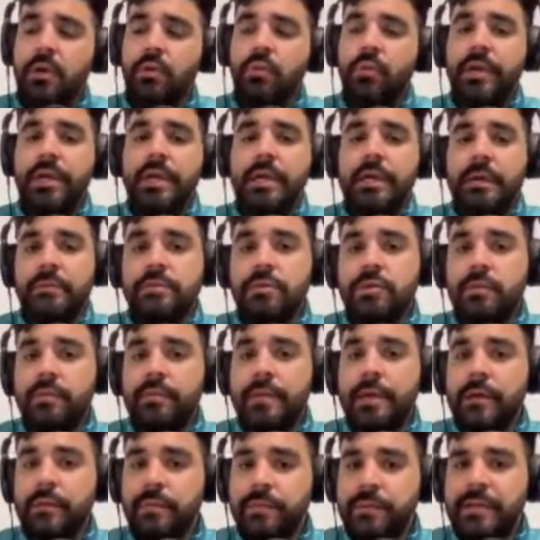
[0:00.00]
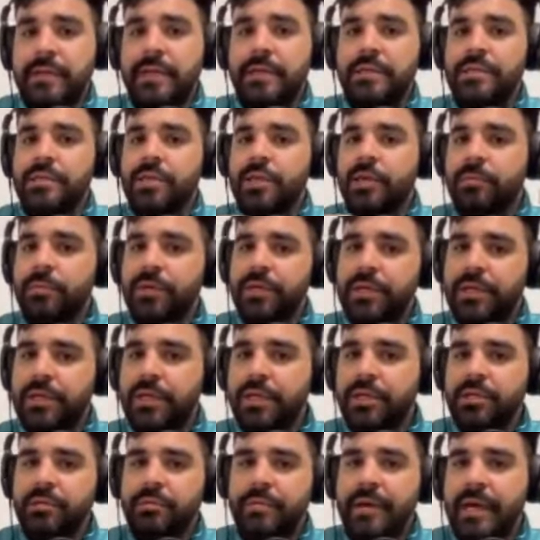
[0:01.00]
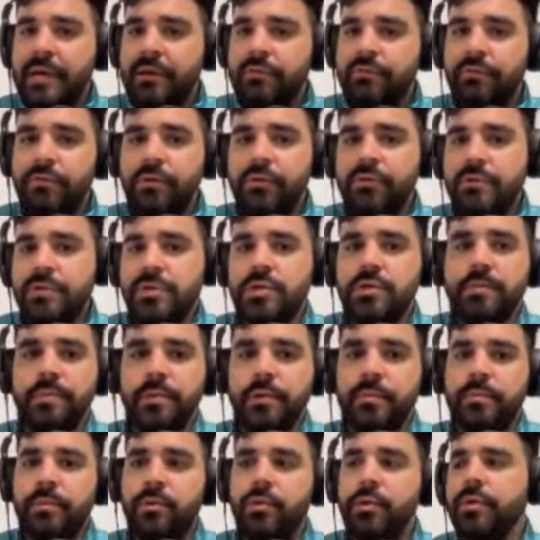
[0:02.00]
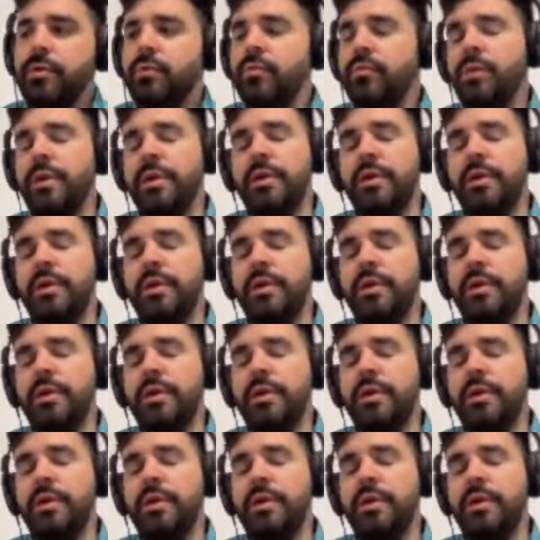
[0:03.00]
When it comes to better players, the communication back and forth is super important.